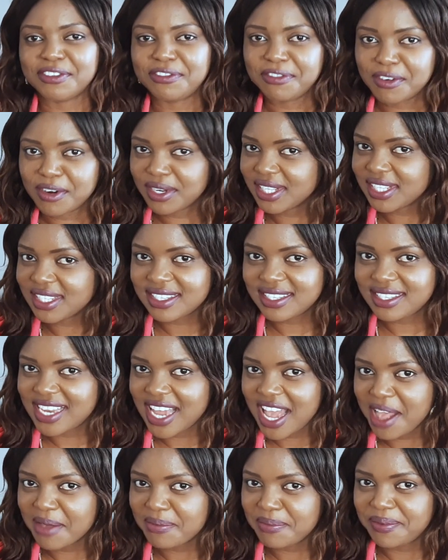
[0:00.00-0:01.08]
fourth
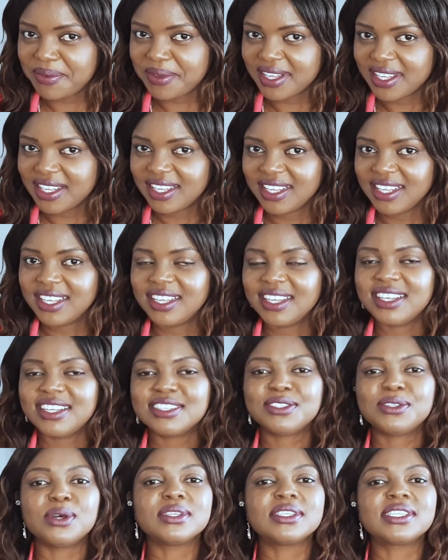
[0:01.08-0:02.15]
step
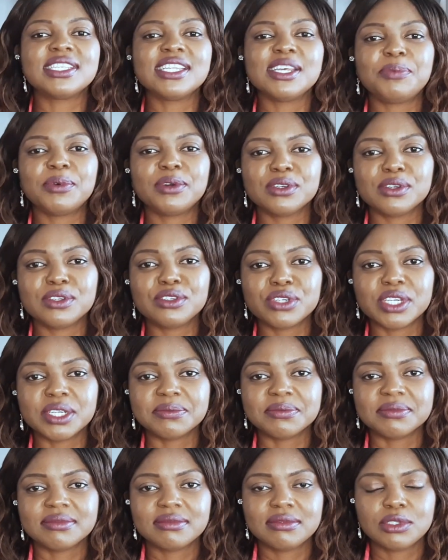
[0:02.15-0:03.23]
is don't sleep on your dream.
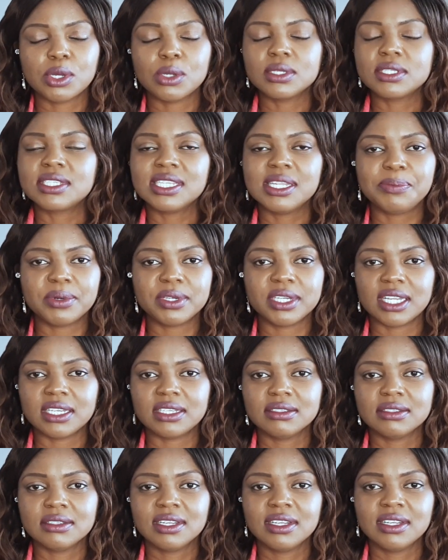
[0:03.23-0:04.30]
Don't sleep on it.
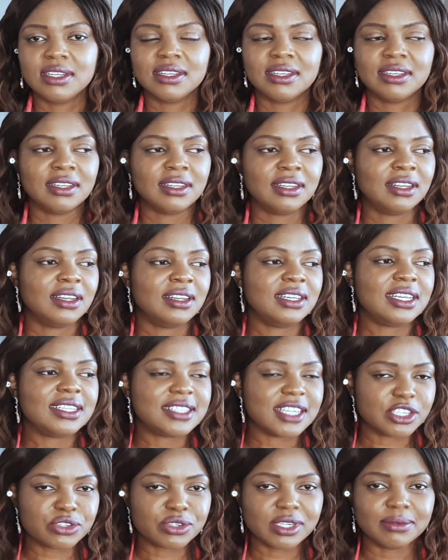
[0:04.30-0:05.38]
It's
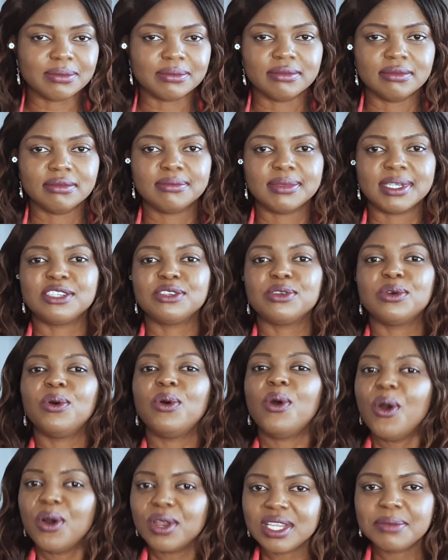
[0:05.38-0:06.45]
a dream, but it'll
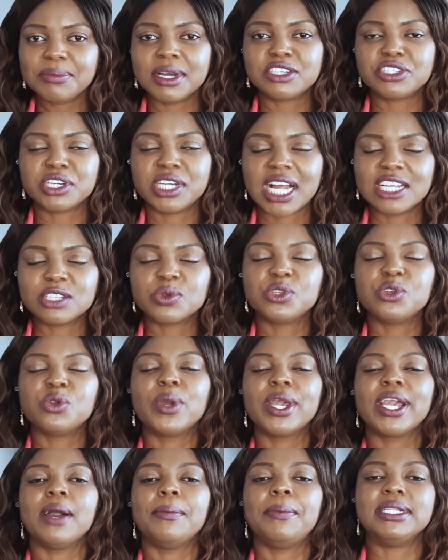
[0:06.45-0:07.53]
only materialize when you
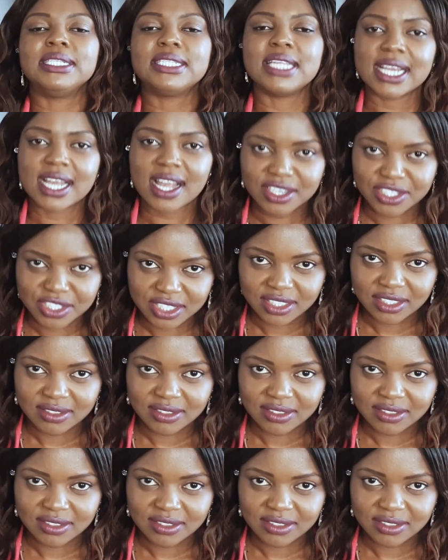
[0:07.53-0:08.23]
wake up and take action.